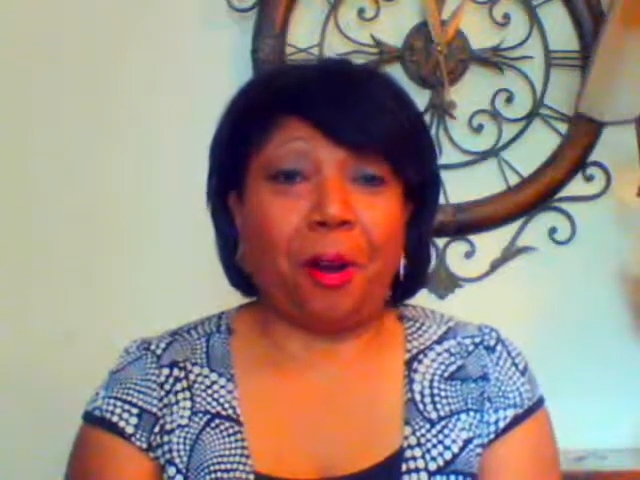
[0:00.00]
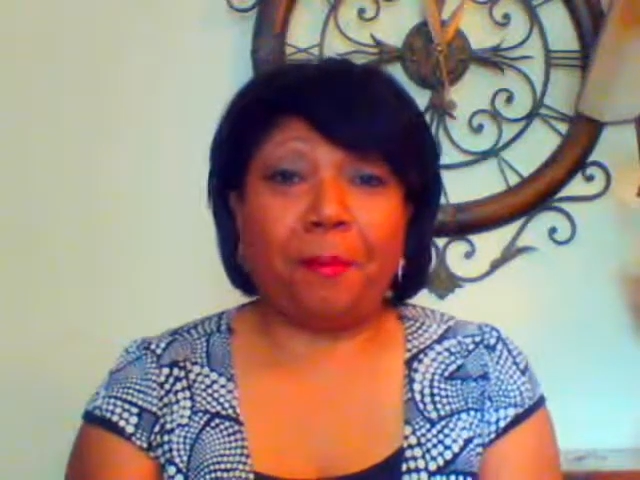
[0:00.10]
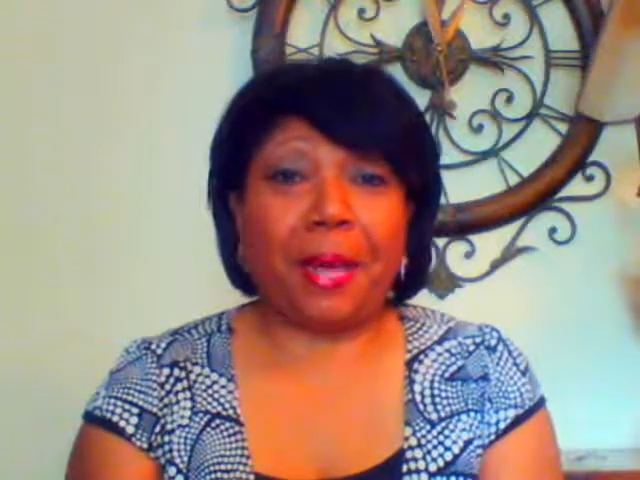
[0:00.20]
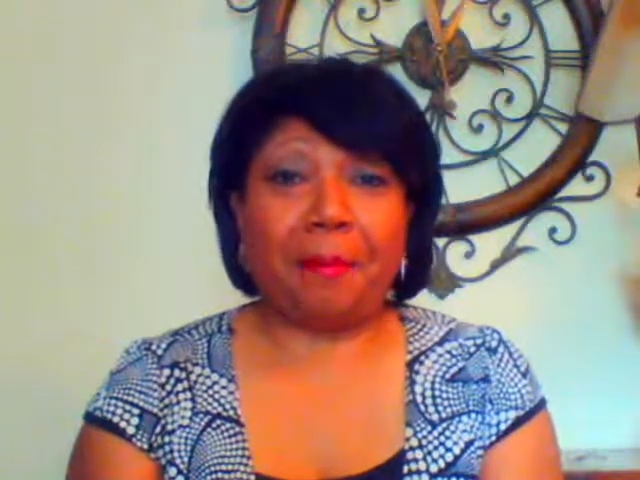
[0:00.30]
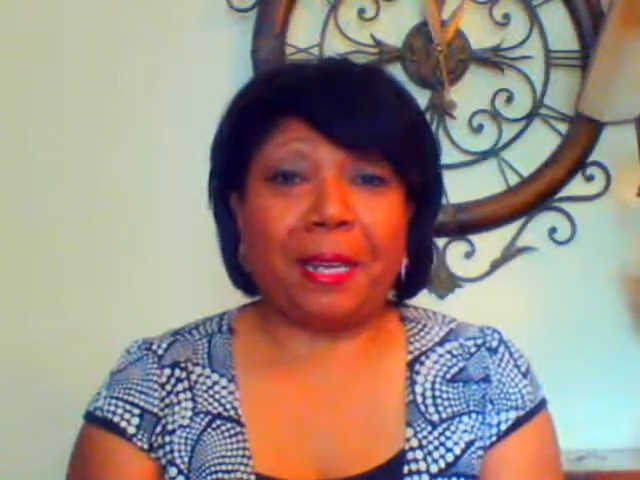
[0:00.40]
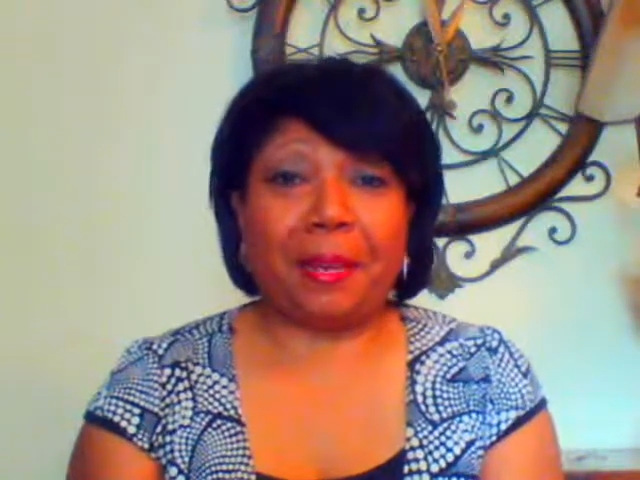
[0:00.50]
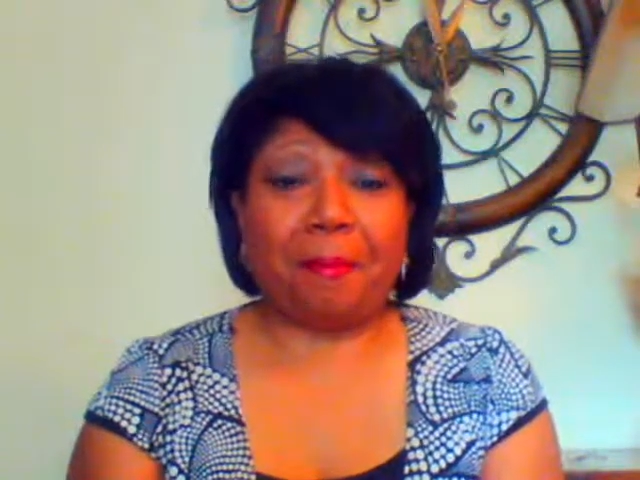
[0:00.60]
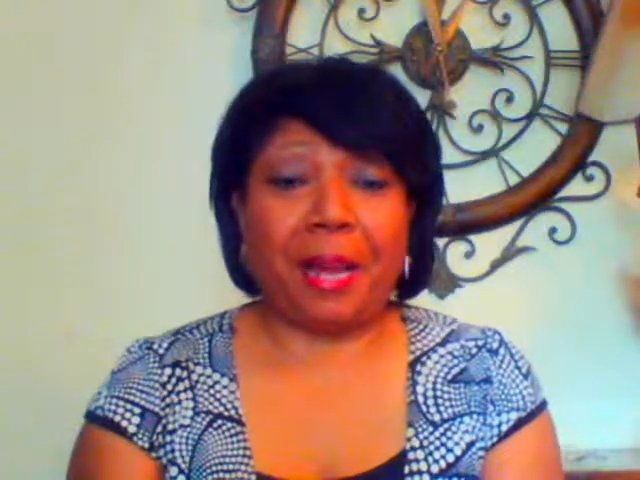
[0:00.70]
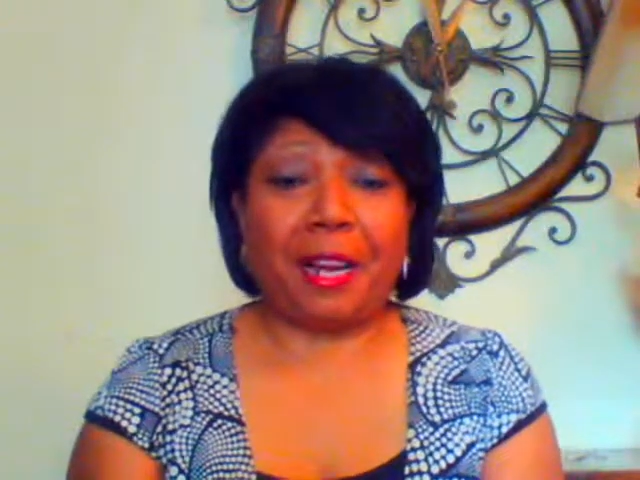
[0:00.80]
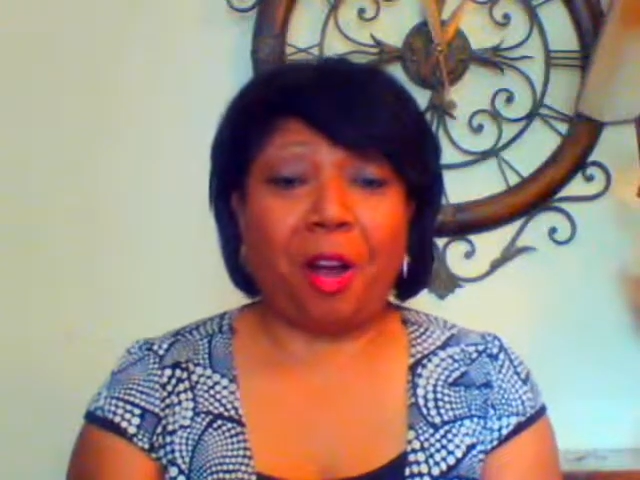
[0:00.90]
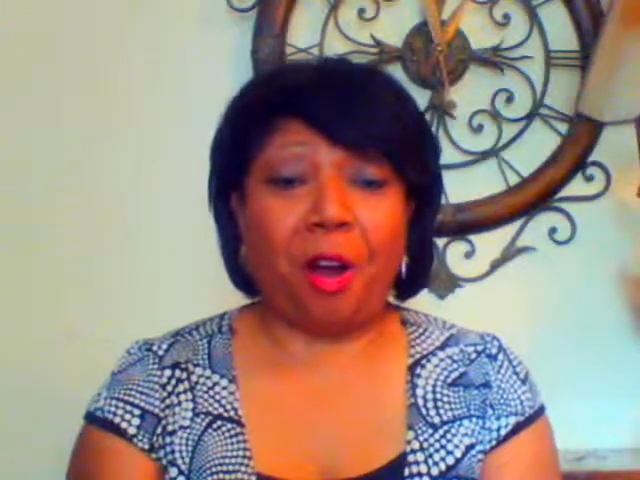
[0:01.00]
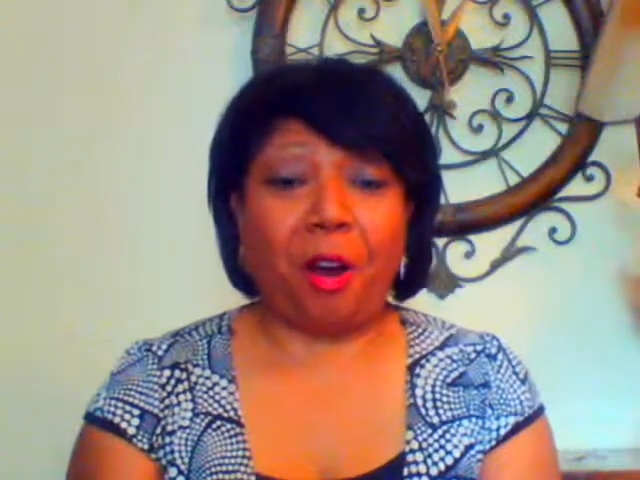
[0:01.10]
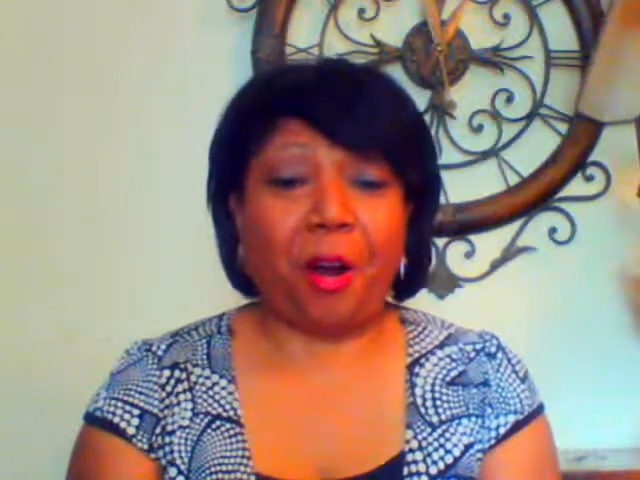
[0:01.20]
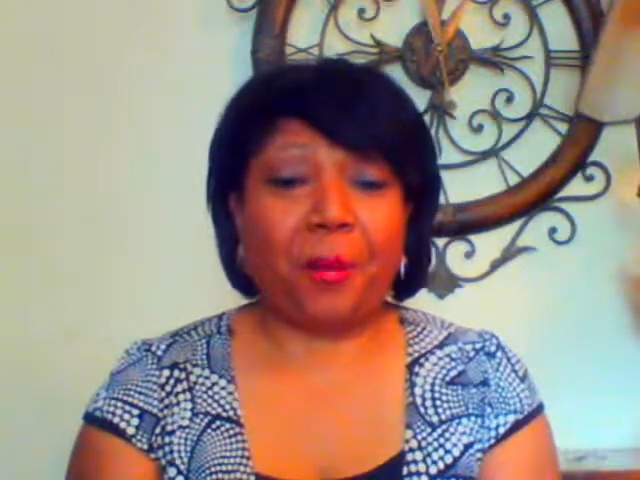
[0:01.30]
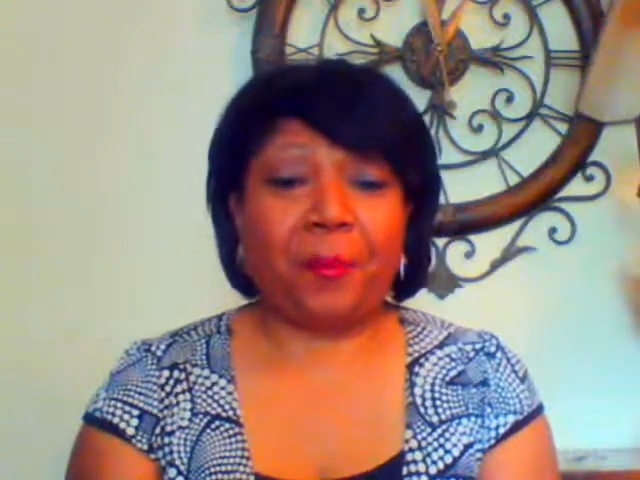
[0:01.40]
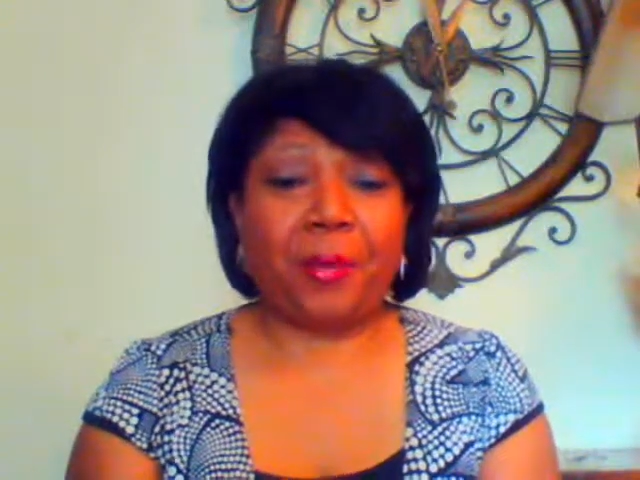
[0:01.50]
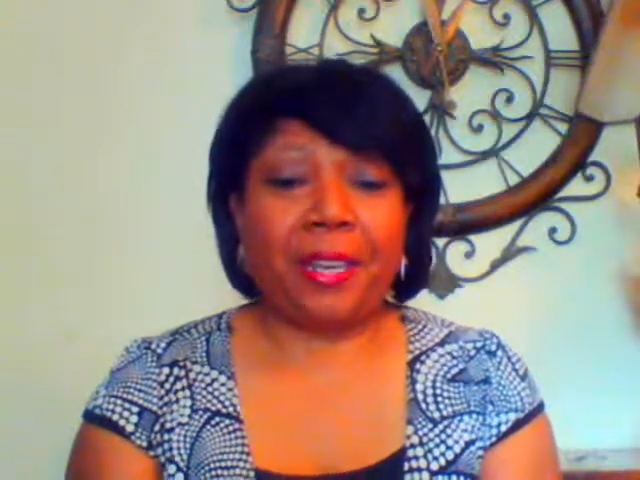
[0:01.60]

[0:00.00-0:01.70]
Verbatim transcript: or maybe in my car.